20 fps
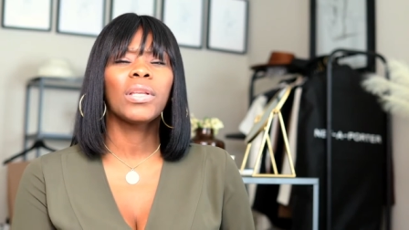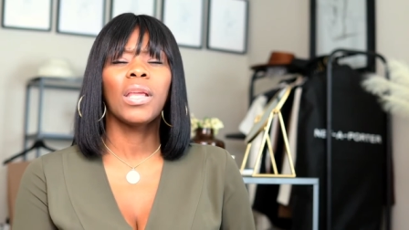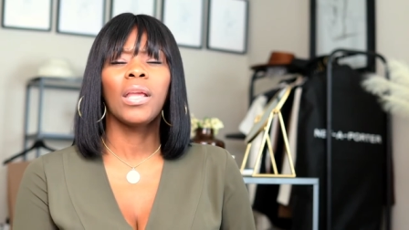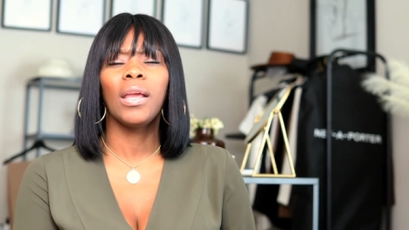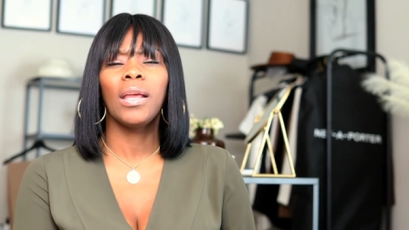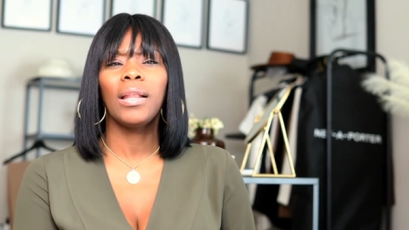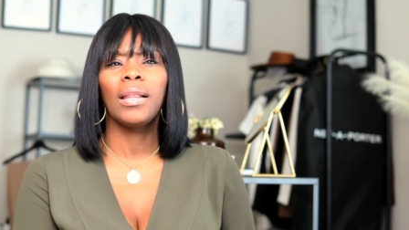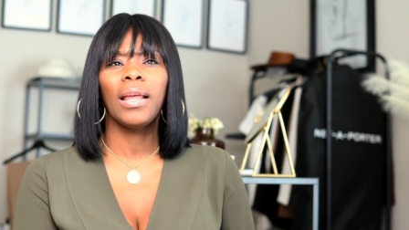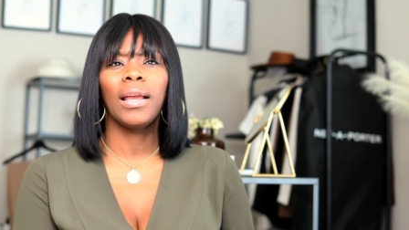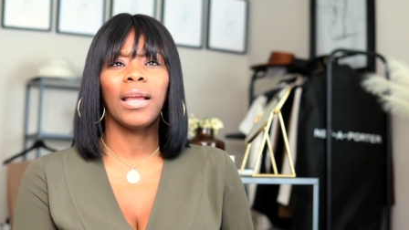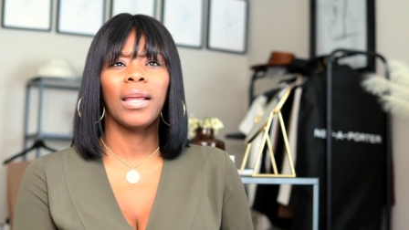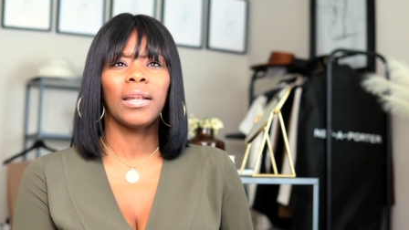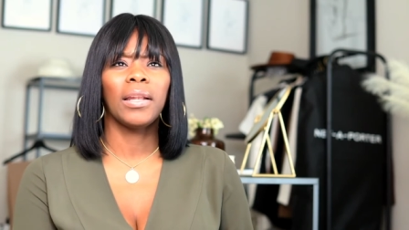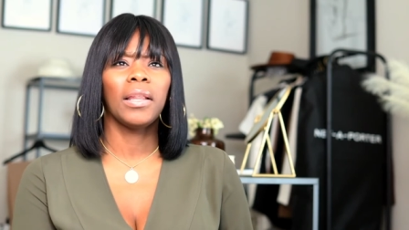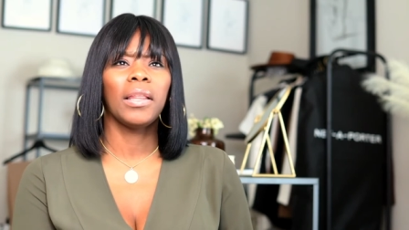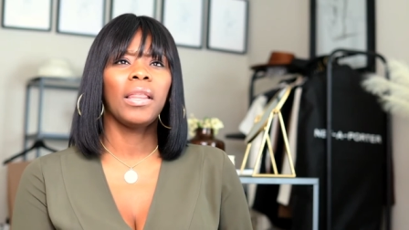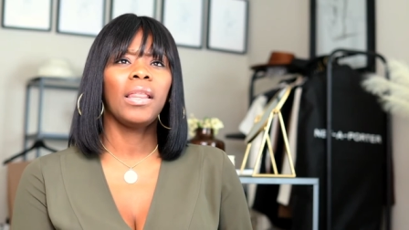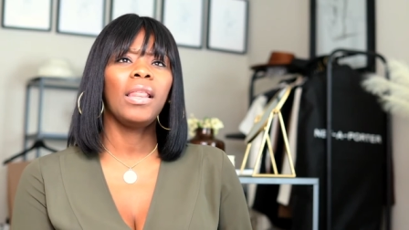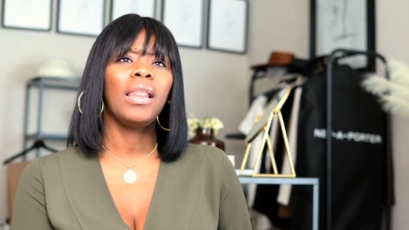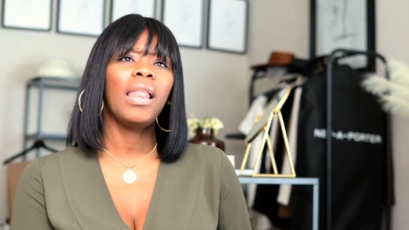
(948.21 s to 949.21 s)
get like an
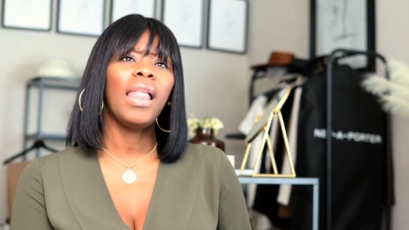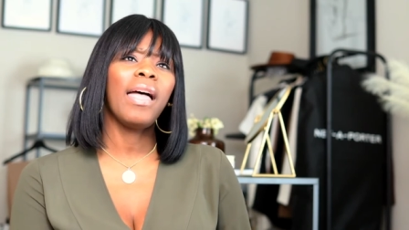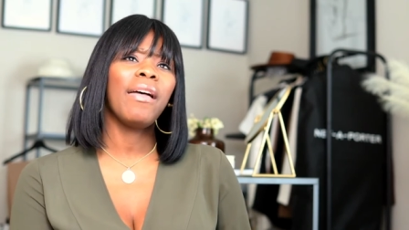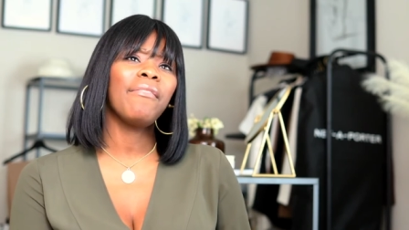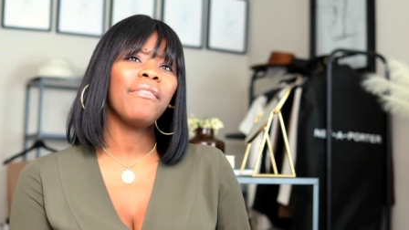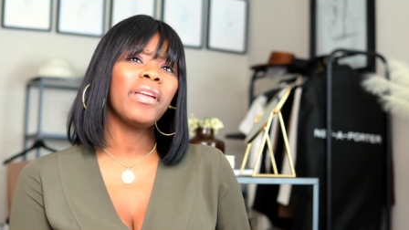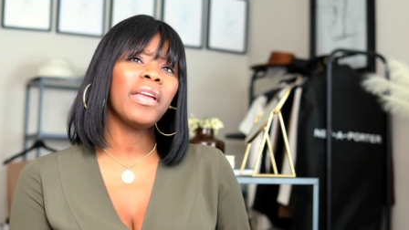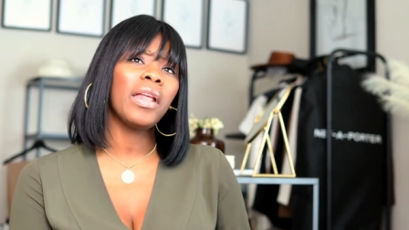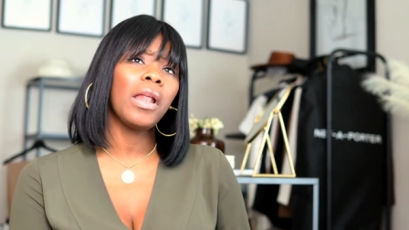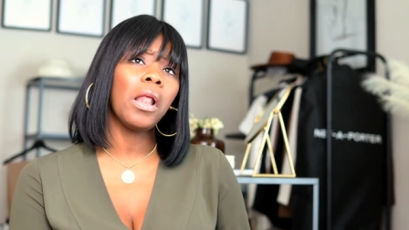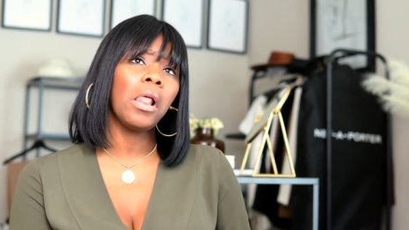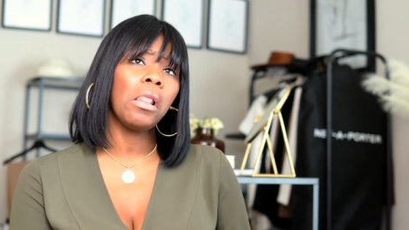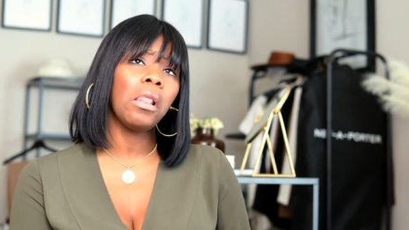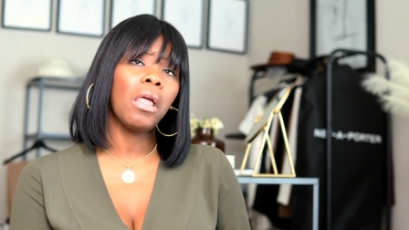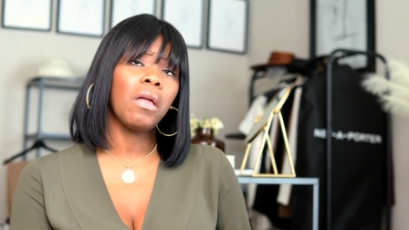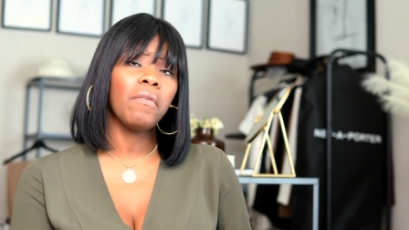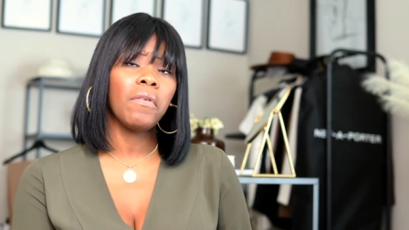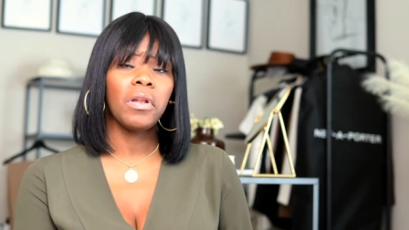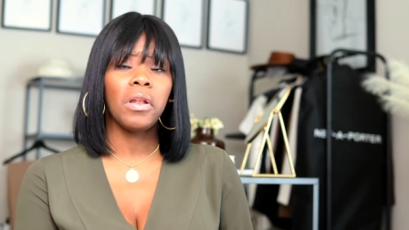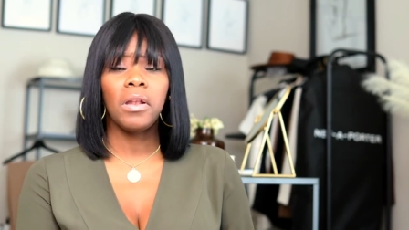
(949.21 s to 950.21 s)
11,
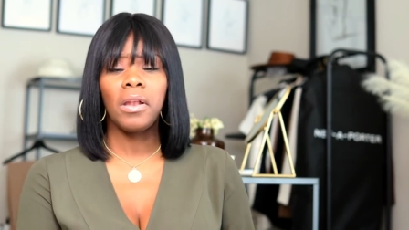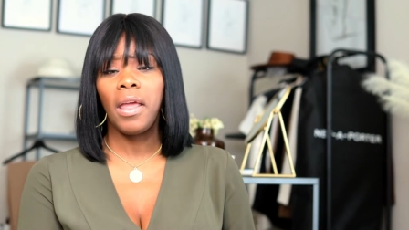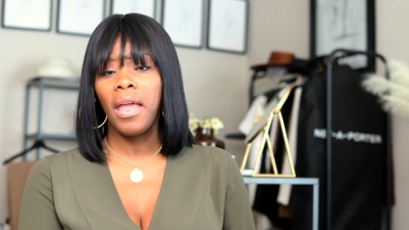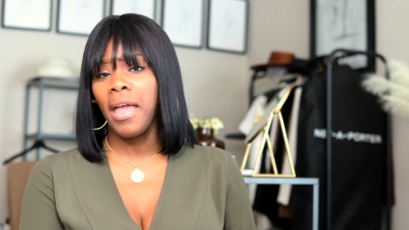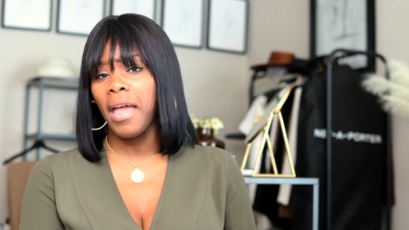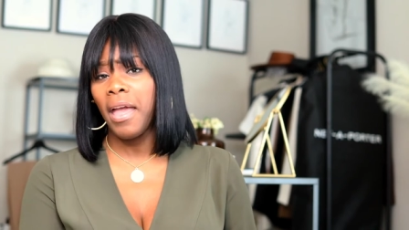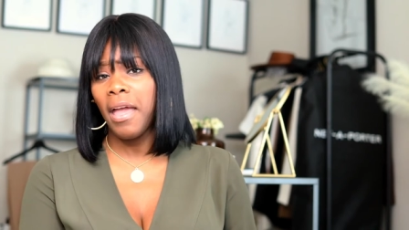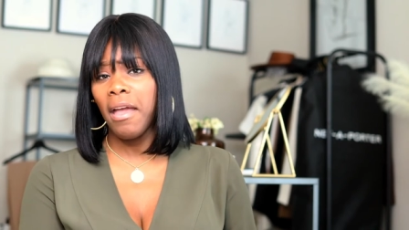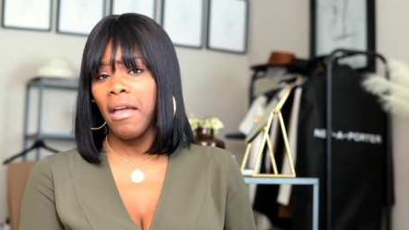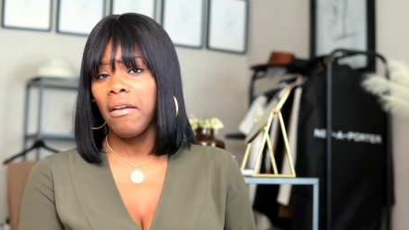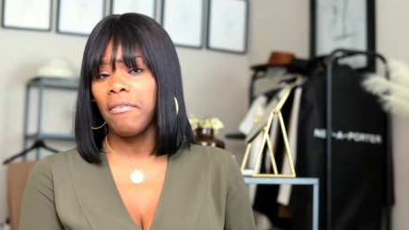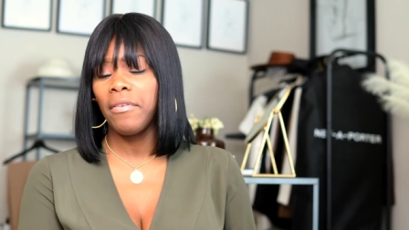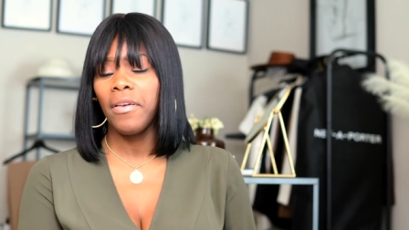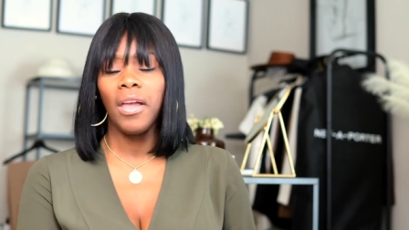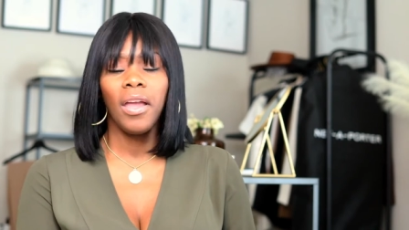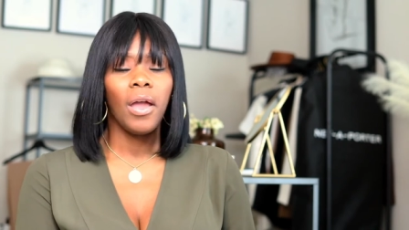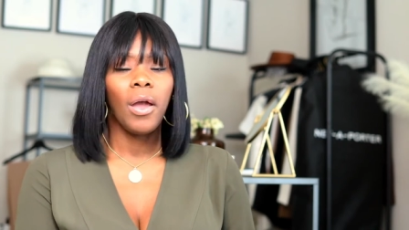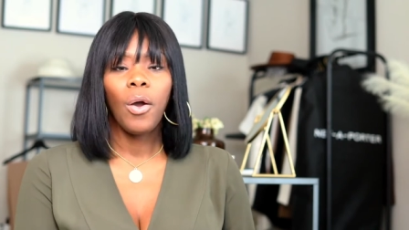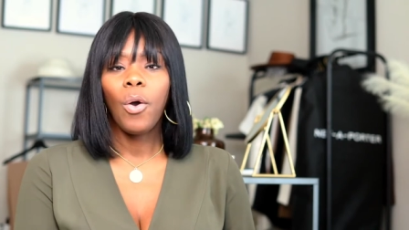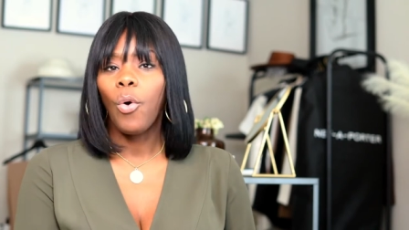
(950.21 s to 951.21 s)
11 and a half
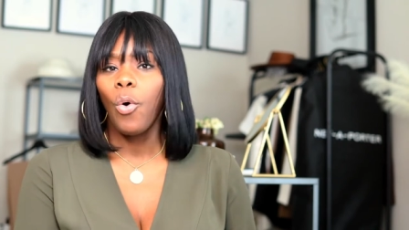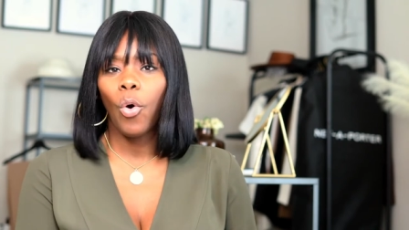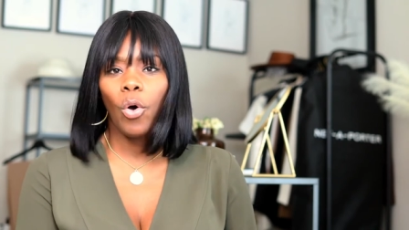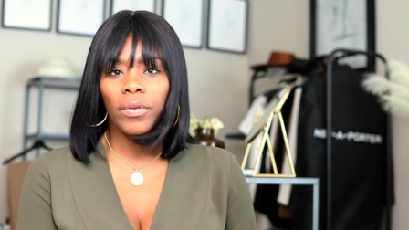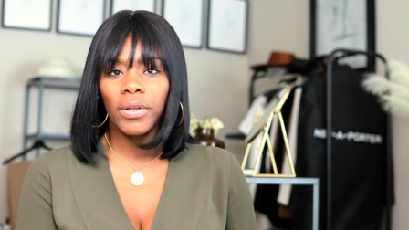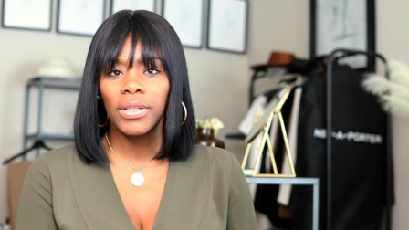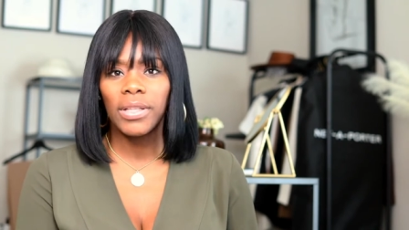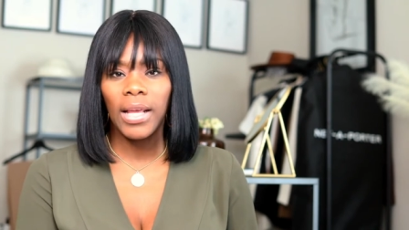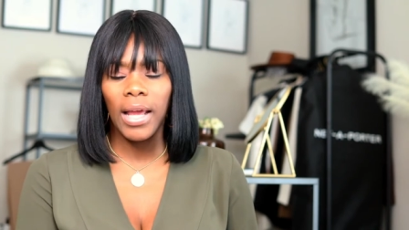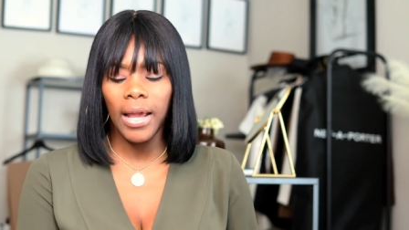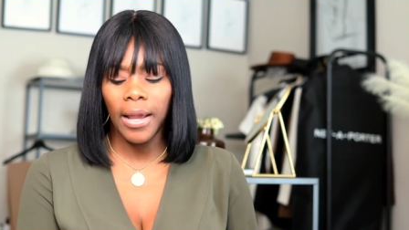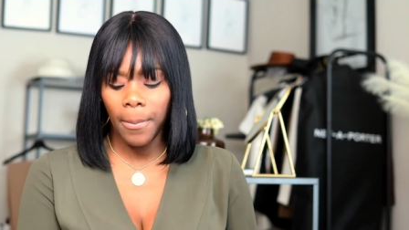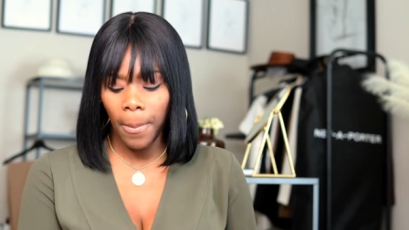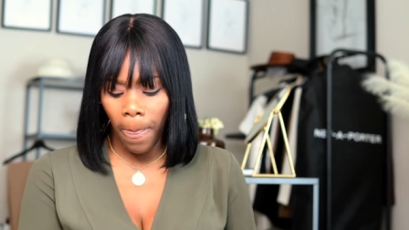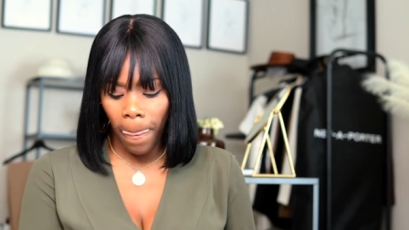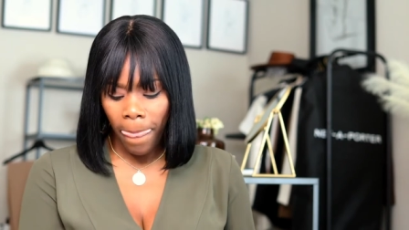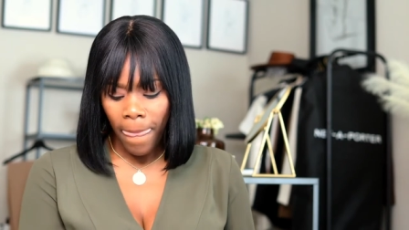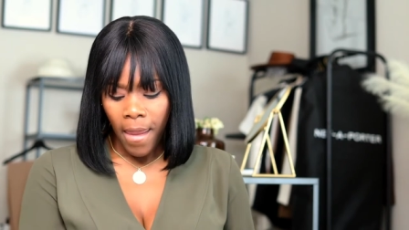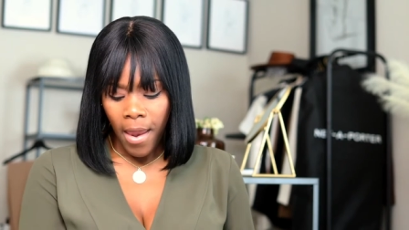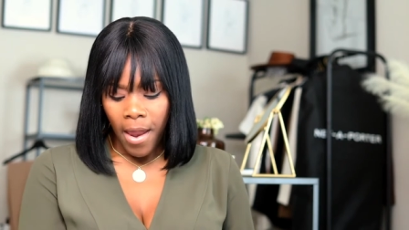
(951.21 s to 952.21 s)
all the time.